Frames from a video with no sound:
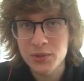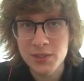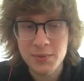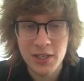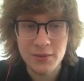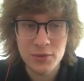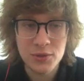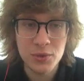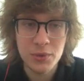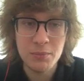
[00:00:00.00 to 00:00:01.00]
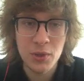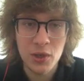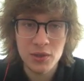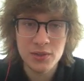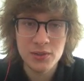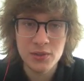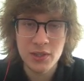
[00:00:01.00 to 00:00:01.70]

test behavior. So it blocks,